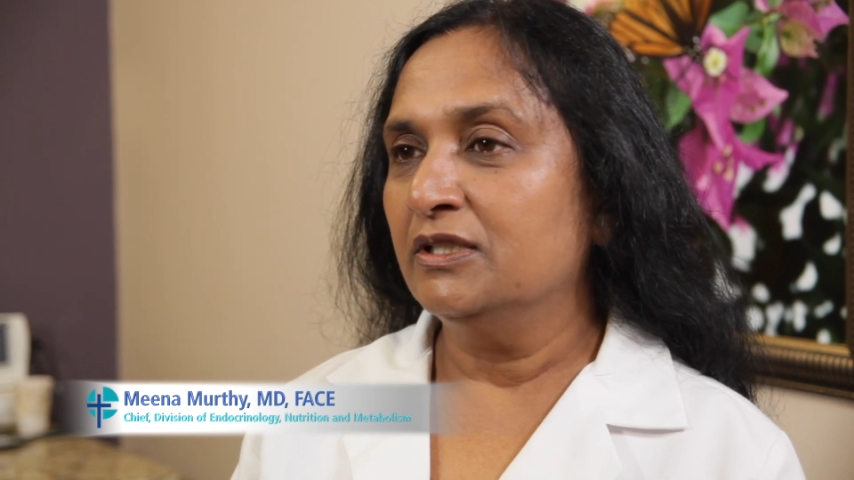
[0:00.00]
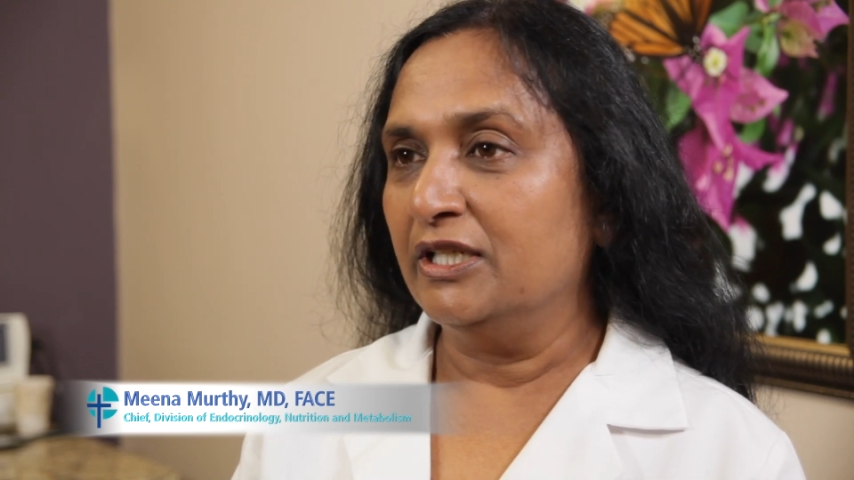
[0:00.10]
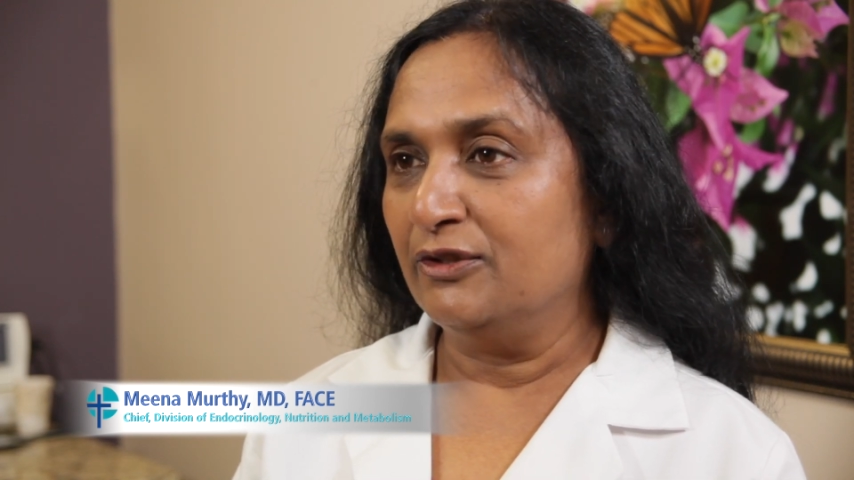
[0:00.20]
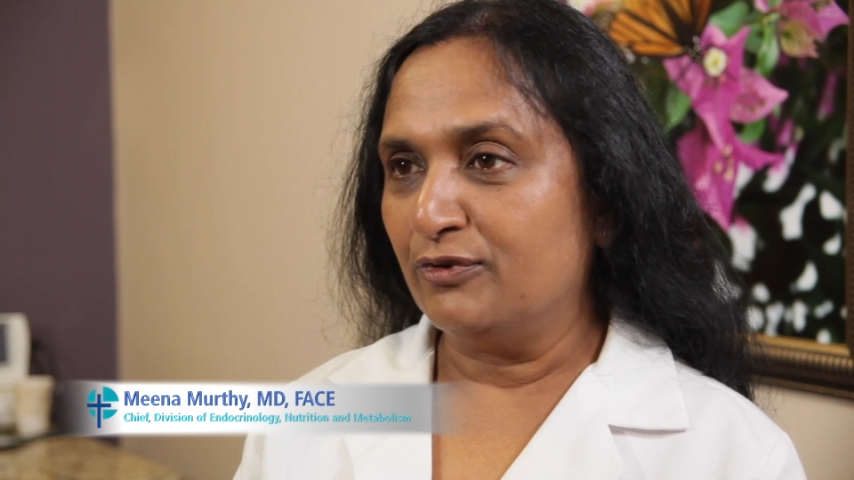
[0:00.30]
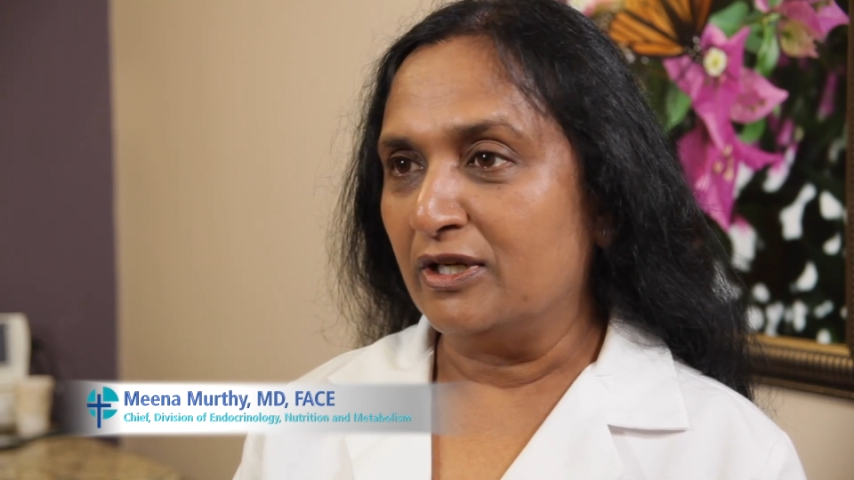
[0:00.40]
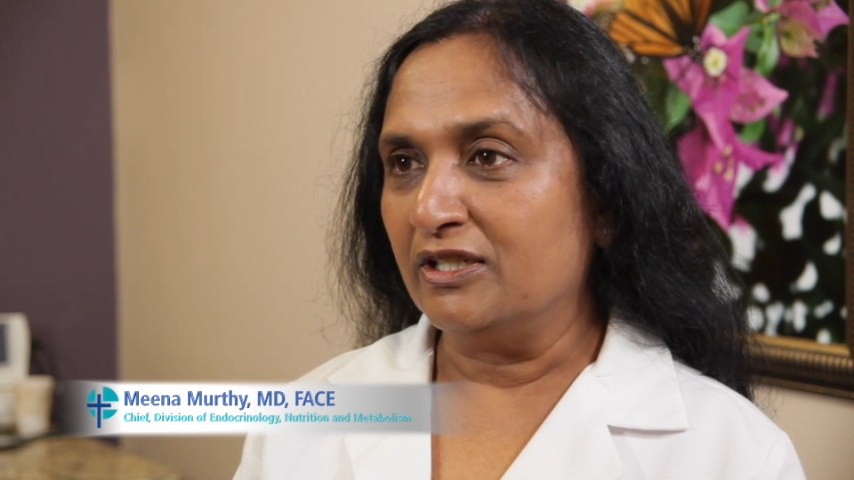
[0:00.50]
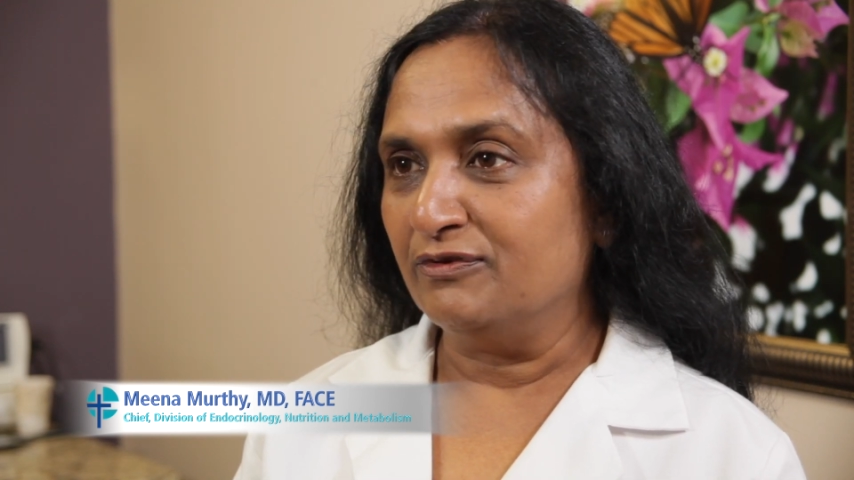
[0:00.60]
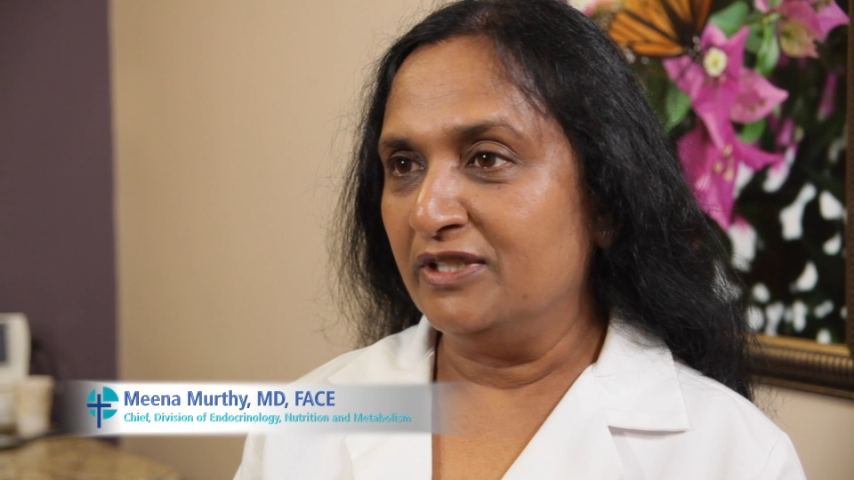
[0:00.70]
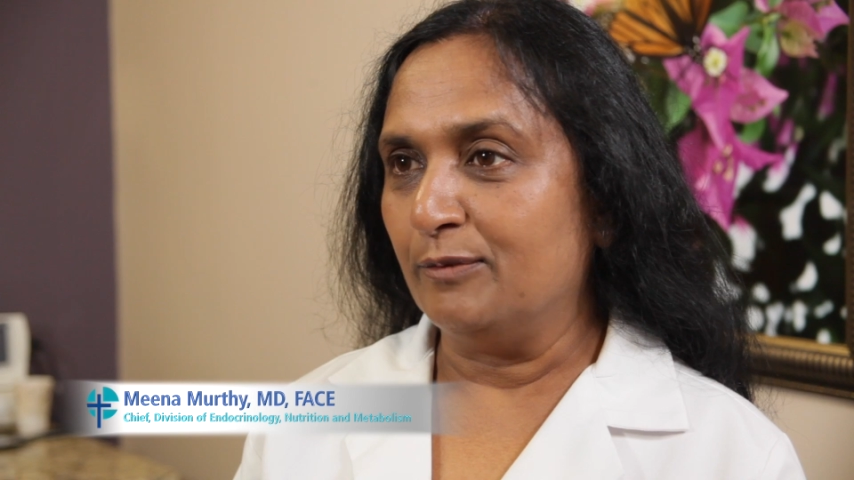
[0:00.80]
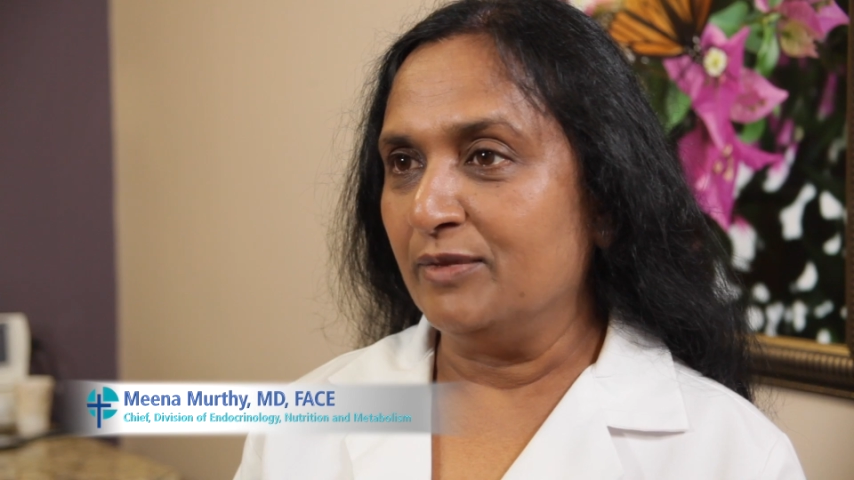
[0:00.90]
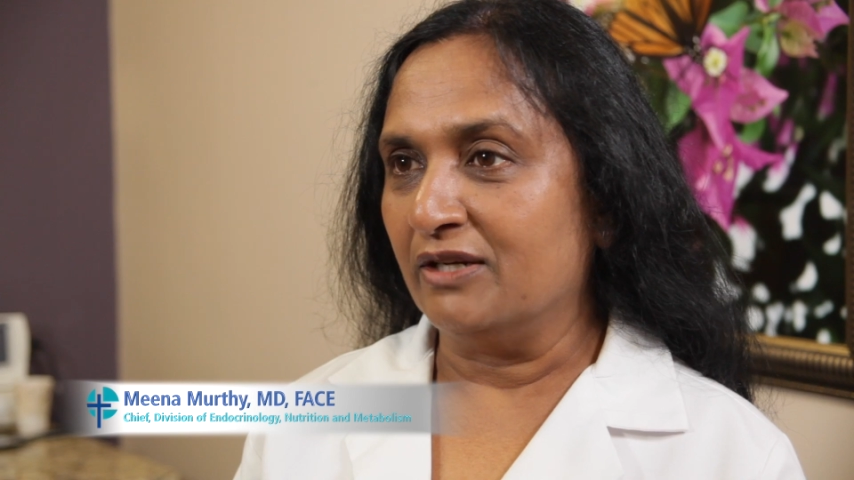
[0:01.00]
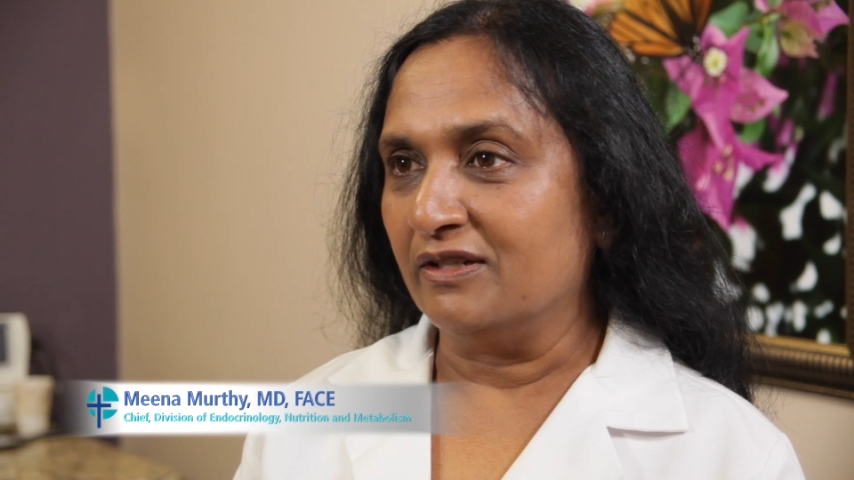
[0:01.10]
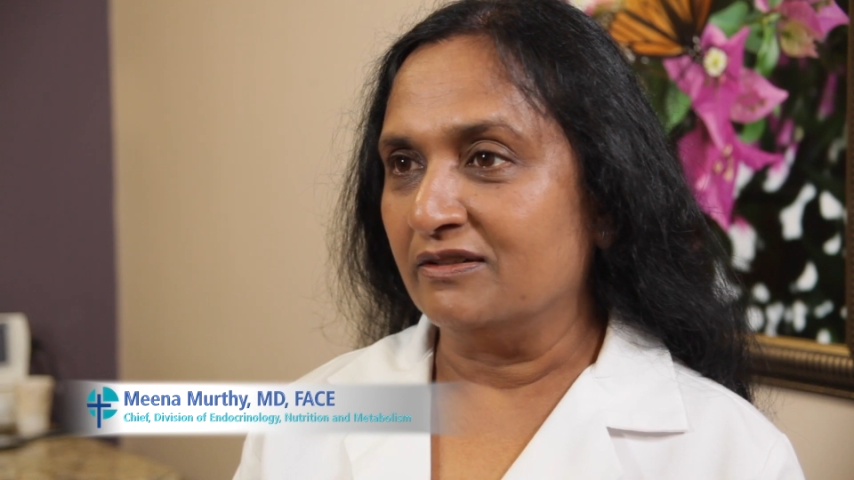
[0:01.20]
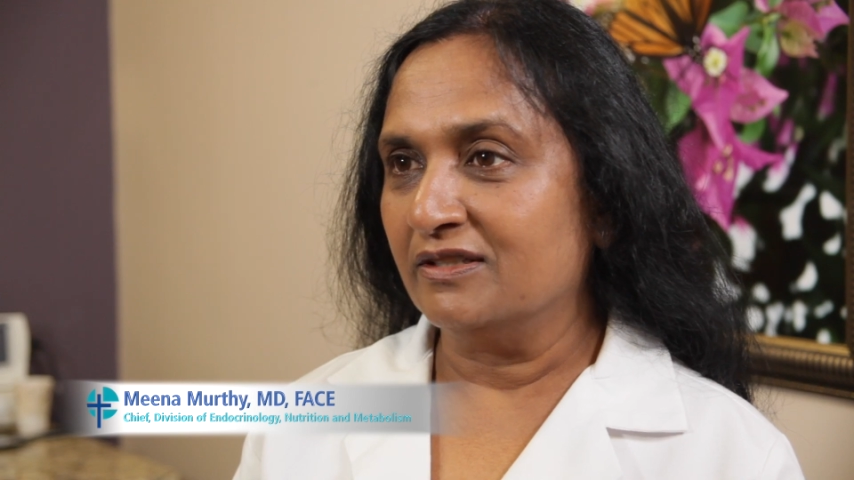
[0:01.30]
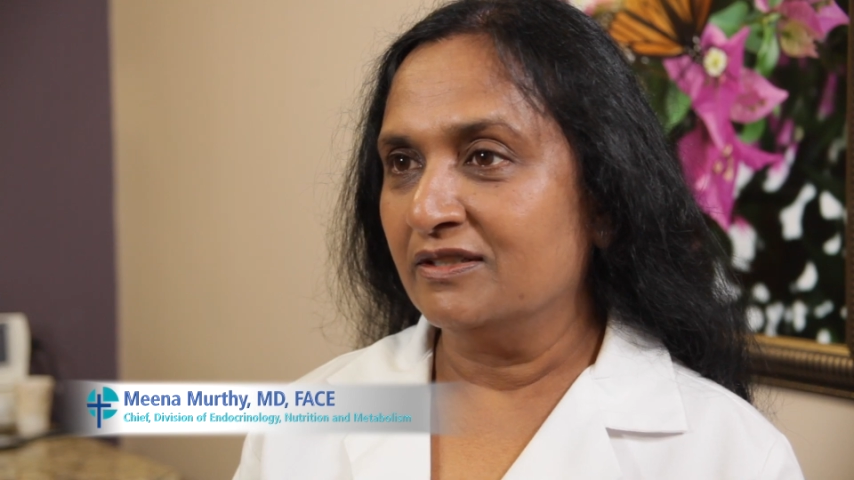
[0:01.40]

in front of their mirror.